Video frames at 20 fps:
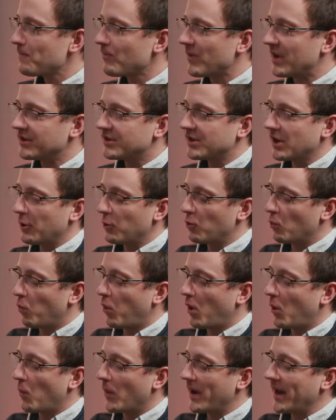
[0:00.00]
So
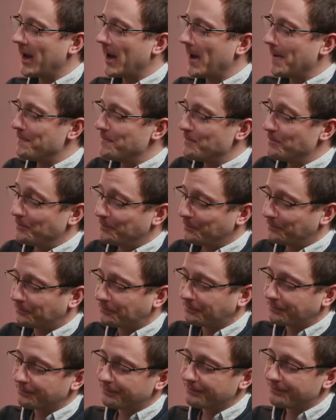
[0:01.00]
what we're
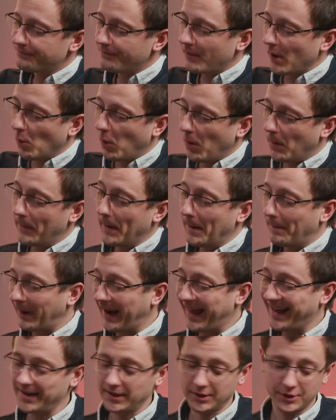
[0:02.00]

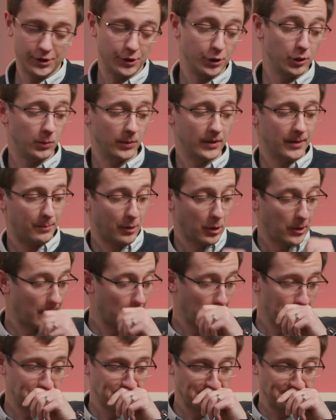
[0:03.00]
planning to do with the
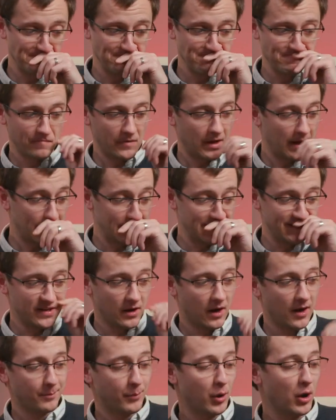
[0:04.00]
Pocket is
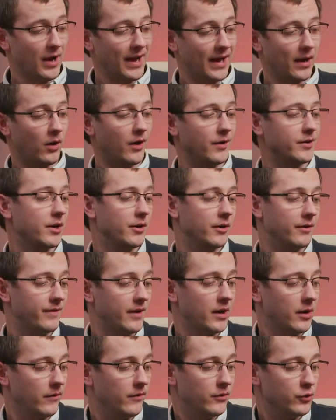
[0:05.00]
I put out, I don't know if
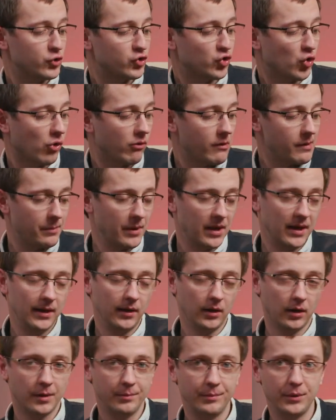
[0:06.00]
any of you saw it, but a little
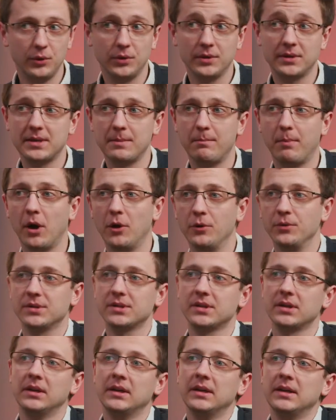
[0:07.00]
community
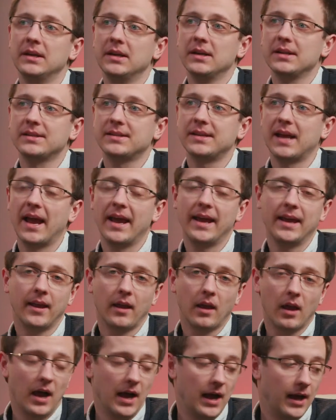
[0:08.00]
post
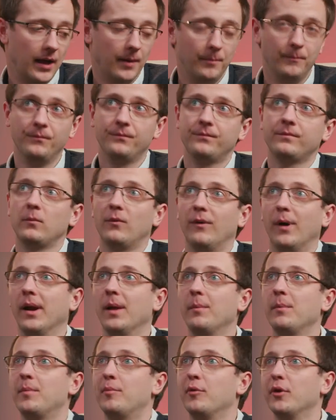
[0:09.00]
saying, well, let
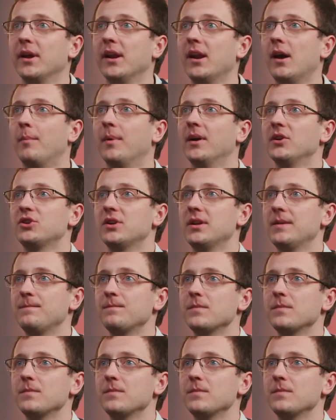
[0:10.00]
me bring it up actually.